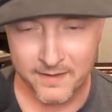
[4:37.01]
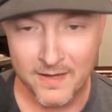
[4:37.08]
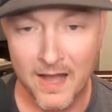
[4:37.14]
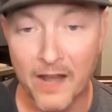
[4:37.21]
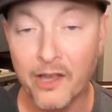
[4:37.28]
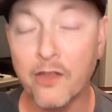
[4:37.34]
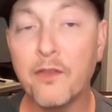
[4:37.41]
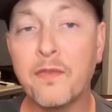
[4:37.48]

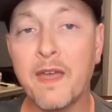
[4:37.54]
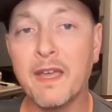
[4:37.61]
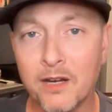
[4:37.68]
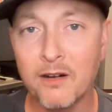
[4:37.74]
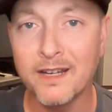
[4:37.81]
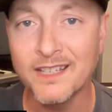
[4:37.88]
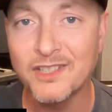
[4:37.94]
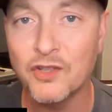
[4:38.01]
Another thing
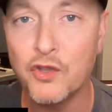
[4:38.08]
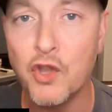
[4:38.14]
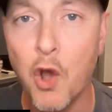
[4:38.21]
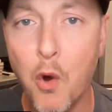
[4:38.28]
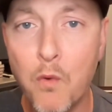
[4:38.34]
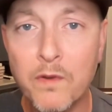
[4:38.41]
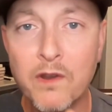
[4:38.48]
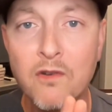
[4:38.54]
is know
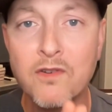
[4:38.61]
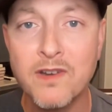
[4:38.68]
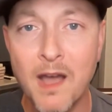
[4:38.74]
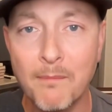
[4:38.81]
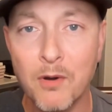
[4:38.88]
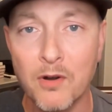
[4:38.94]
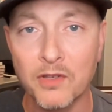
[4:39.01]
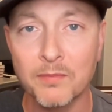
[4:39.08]
your
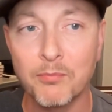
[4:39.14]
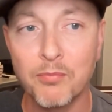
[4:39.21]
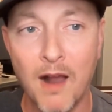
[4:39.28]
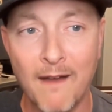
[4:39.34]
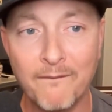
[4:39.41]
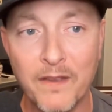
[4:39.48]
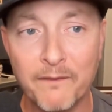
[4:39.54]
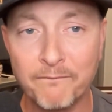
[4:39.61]
numbers,
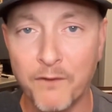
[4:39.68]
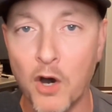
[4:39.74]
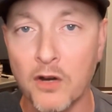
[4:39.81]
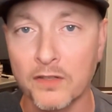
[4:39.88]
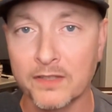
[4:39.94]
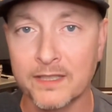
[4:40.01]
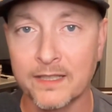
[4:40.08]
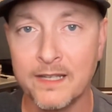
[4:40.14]
profit first.